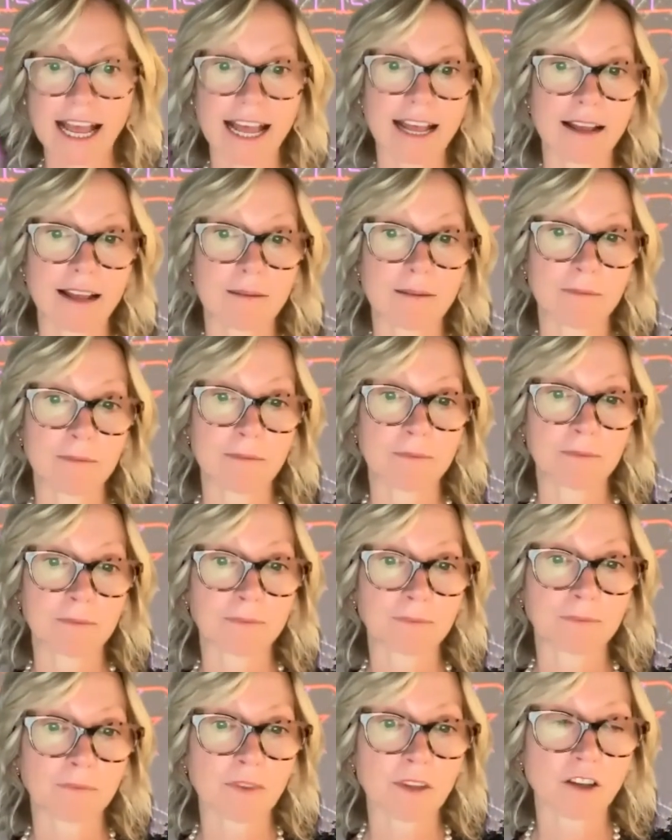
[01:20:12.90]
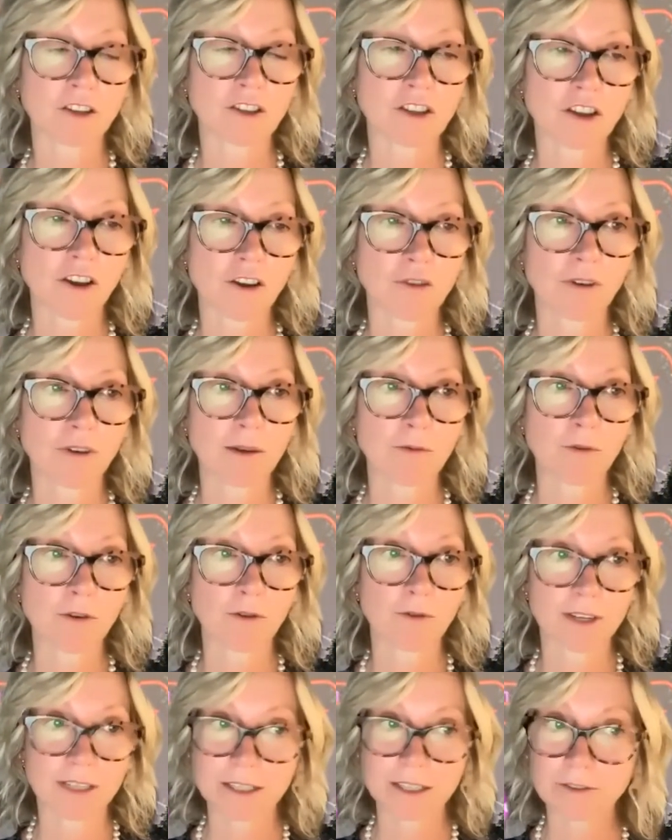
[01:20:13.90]
Um, so I won't
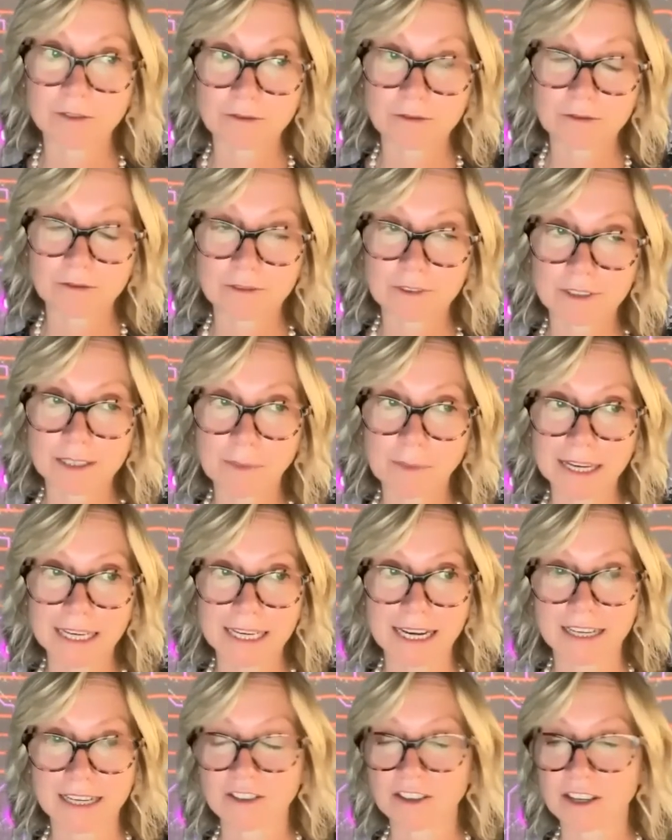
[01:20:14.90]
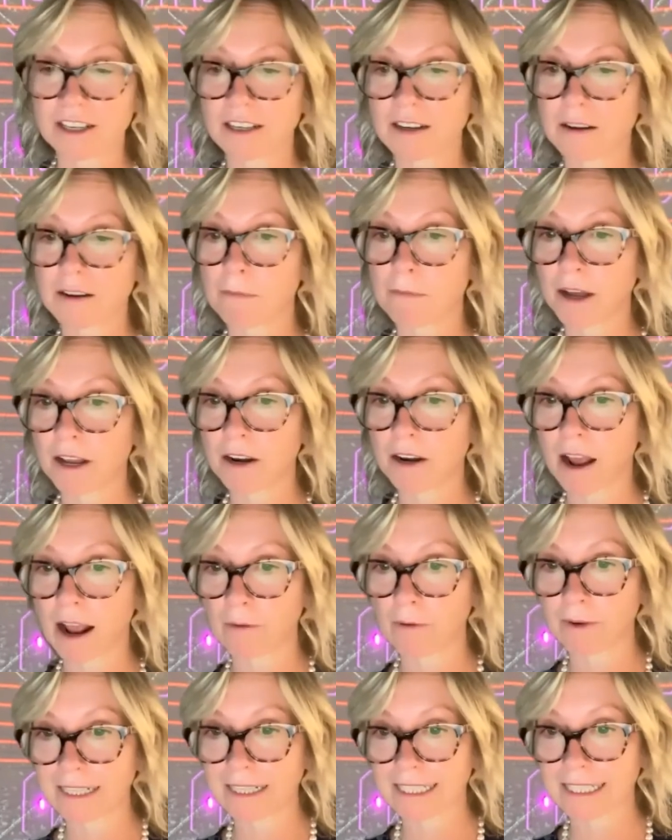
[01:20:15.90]
go into speculation, but
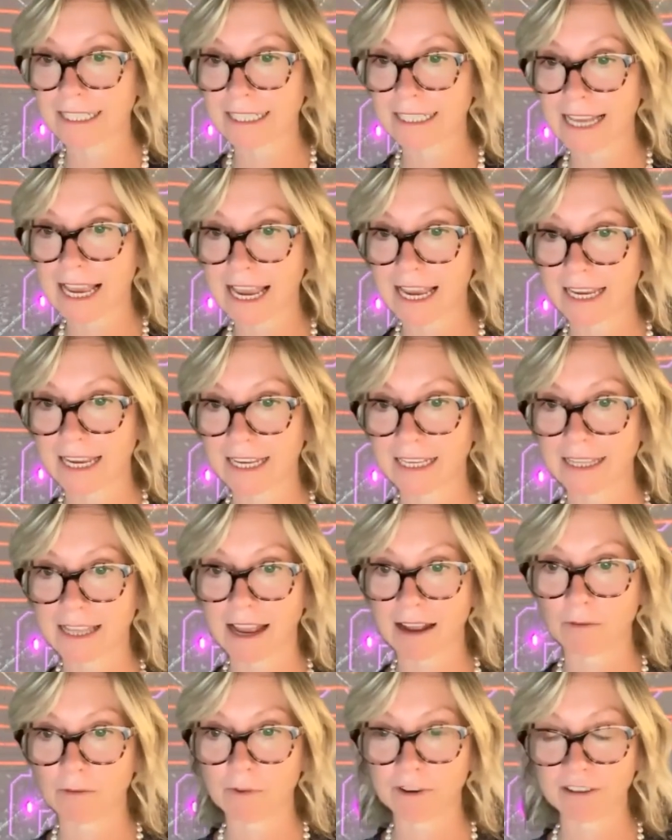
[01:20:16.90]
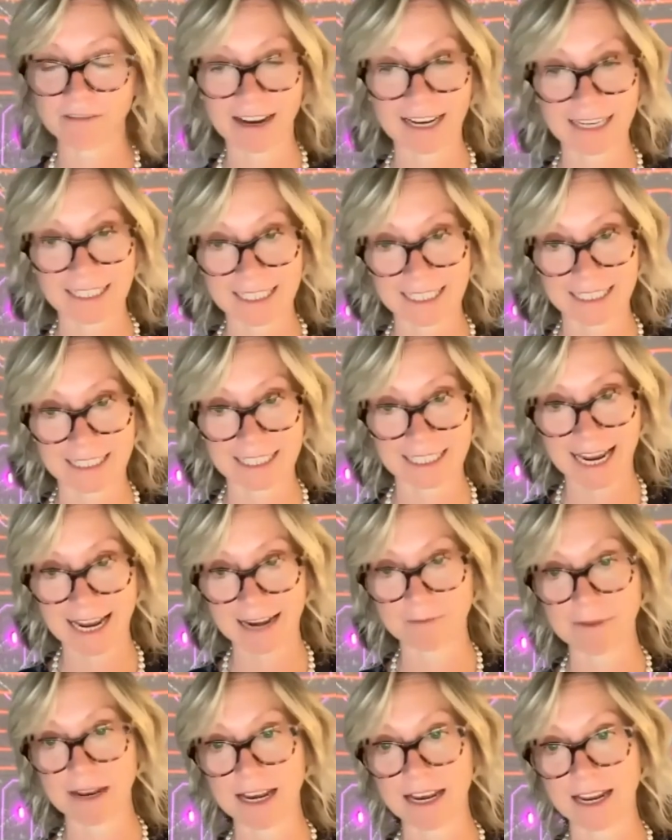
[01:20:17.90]
I will say that we raised
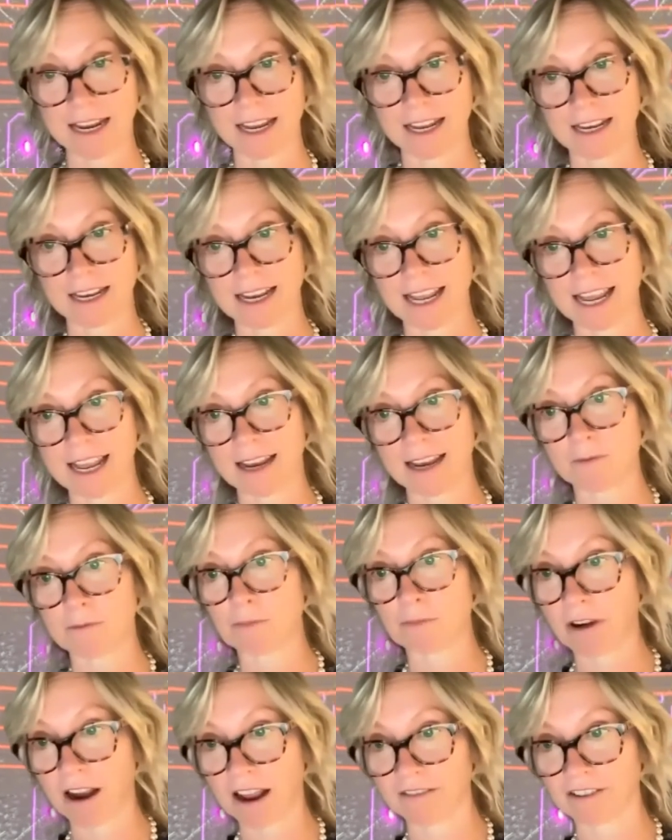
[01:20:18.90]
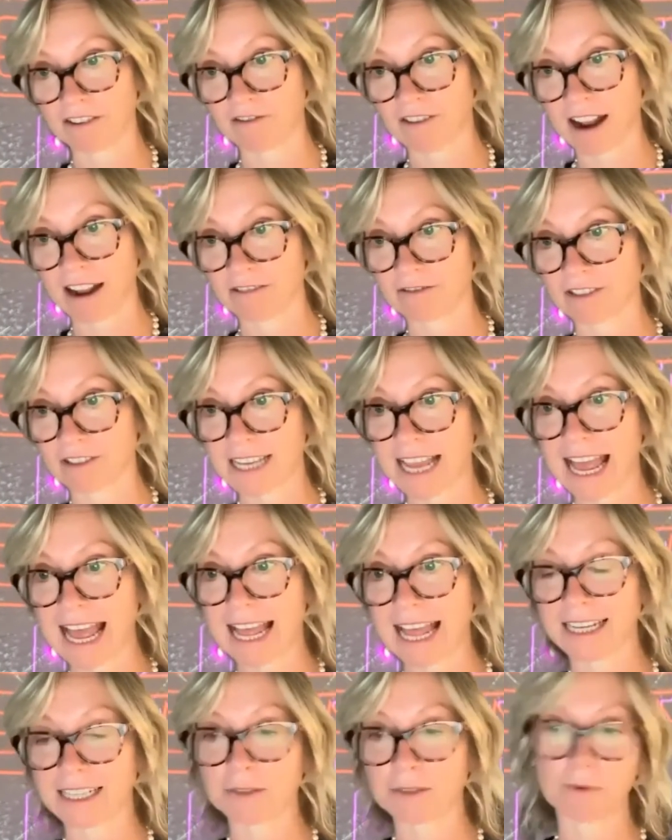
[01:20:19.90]
10 million in private rounds
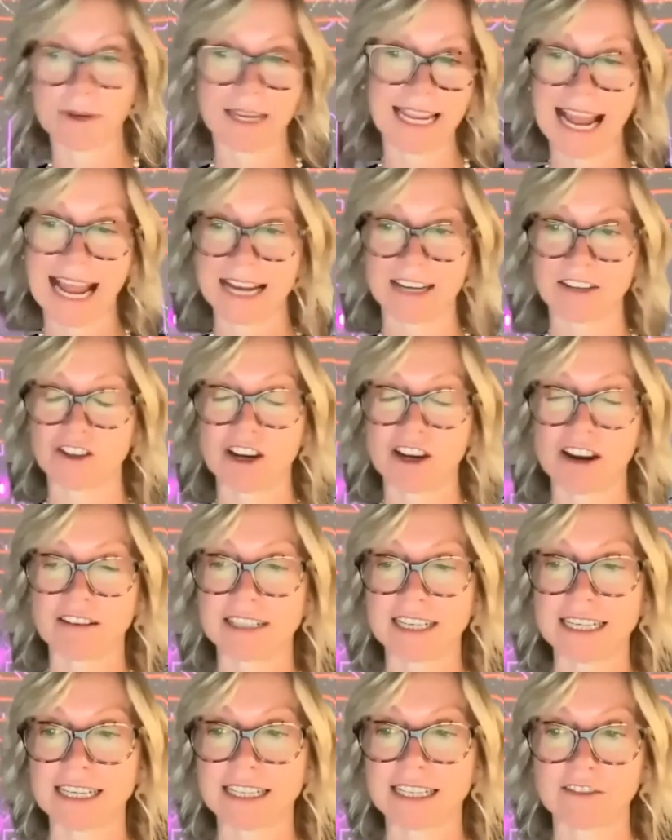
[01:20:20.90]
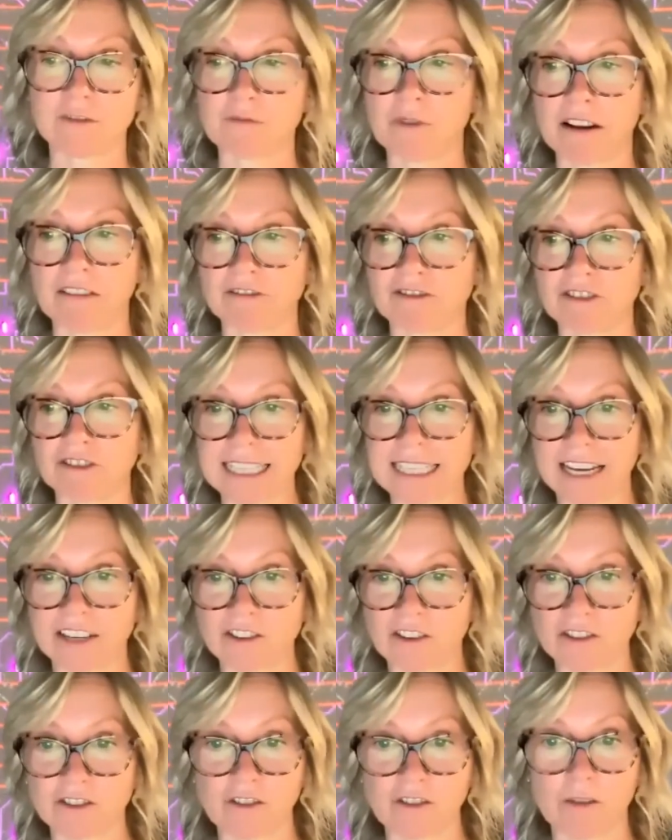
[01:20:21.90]
and we can't share details of private
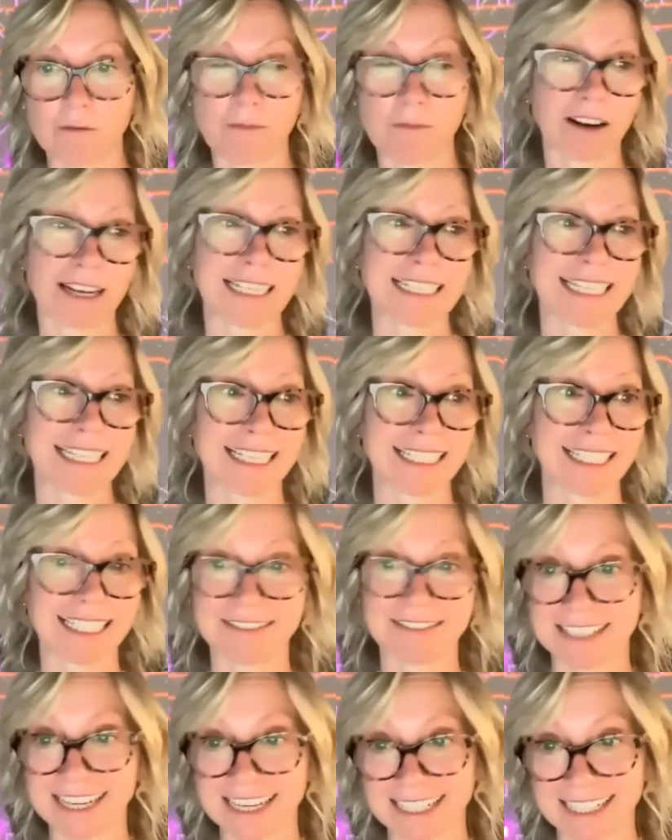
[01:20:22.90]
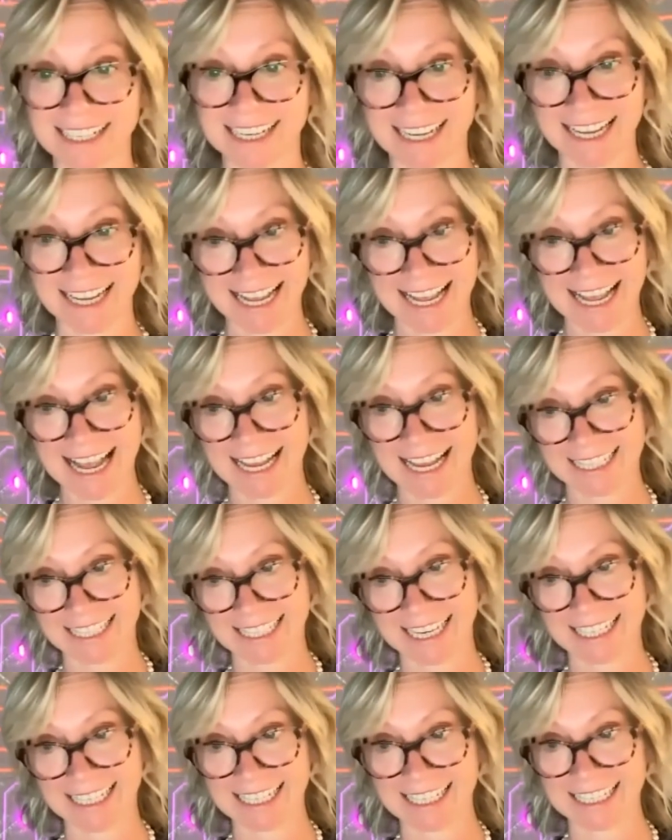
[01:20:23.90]
transactions or market sensitive data uh,
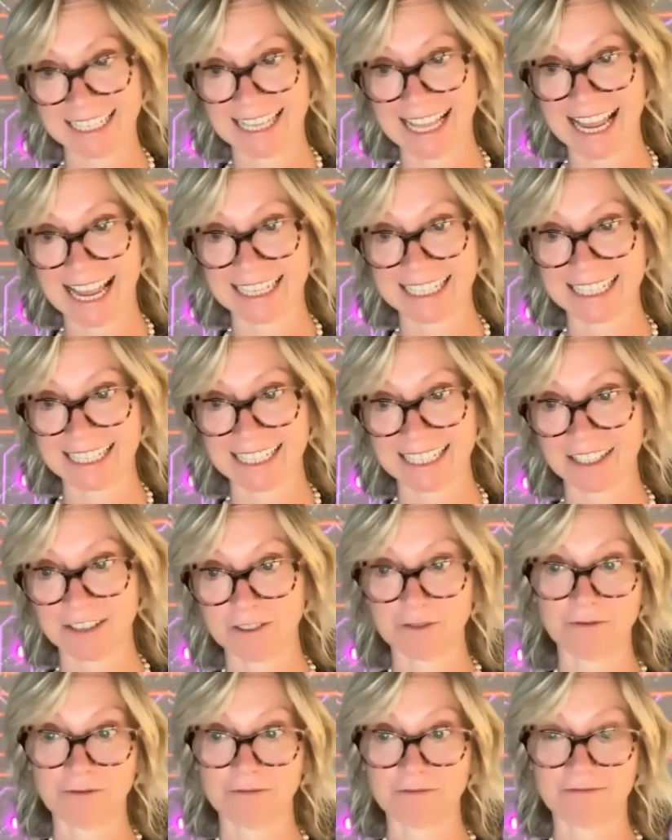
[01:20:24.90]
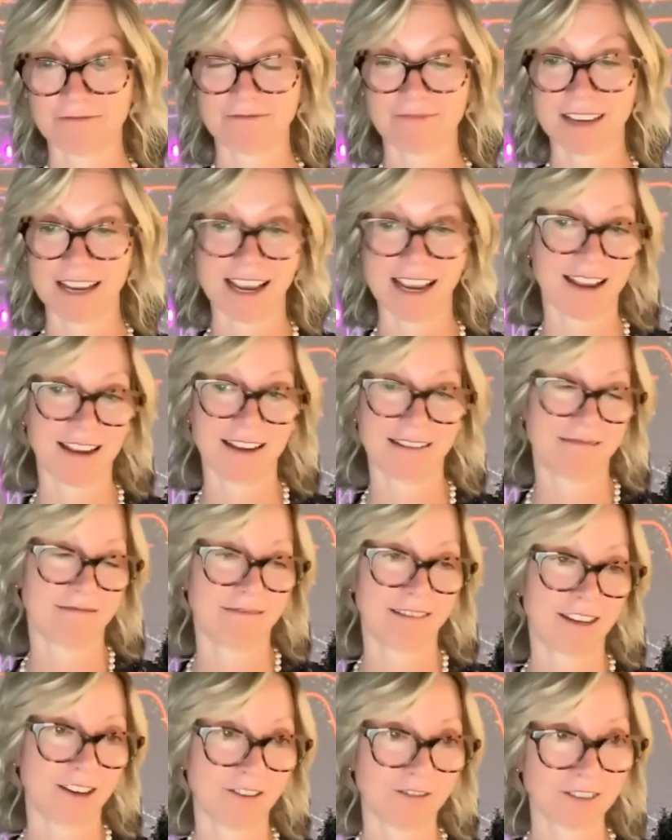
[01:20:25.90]
such as that to, uh,
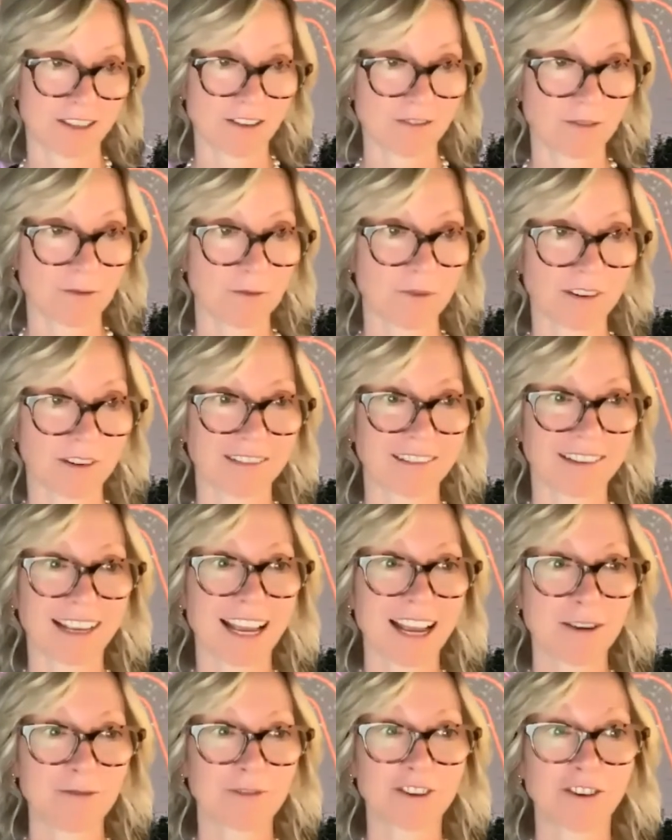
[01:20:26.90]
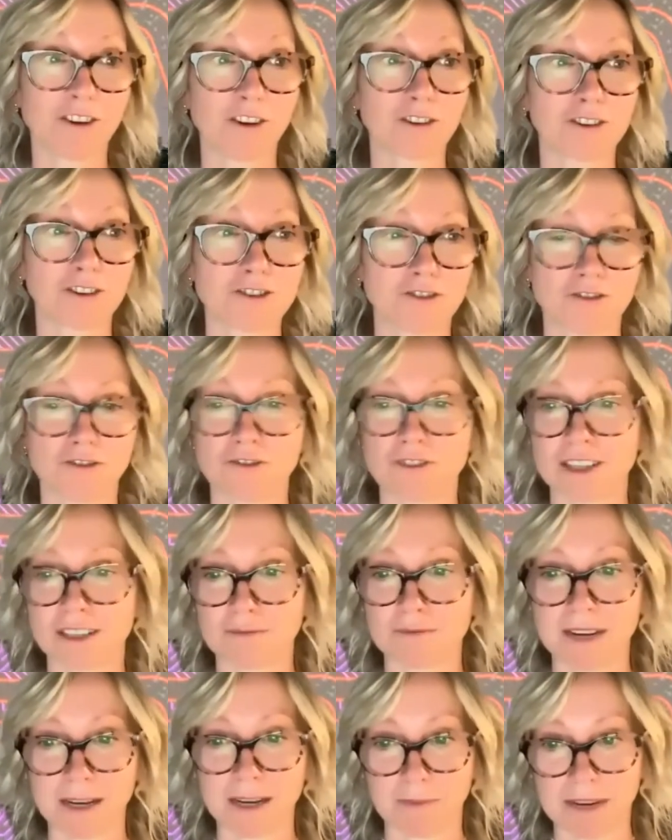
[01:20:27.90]
you know, so that we're, we're not construed as
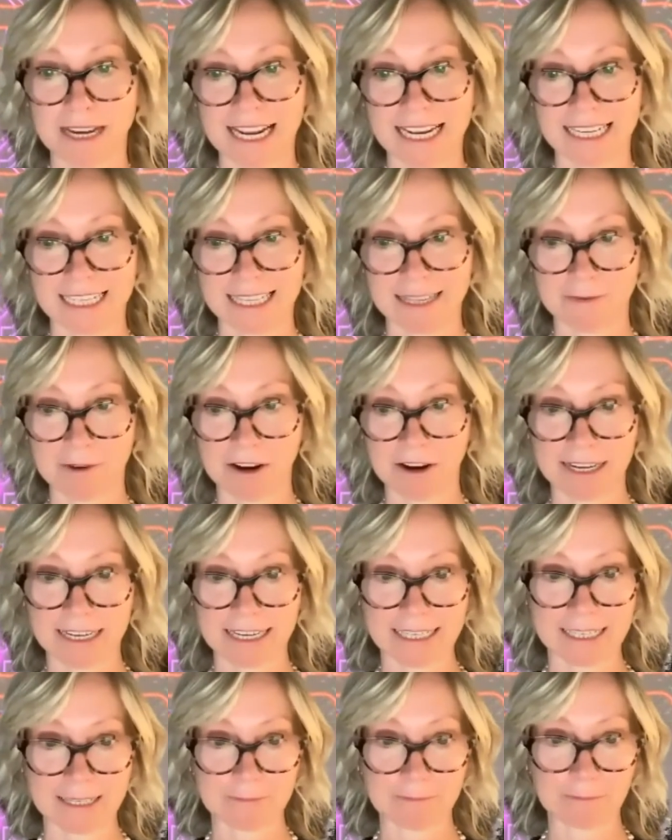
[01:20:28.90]
manipulating the market.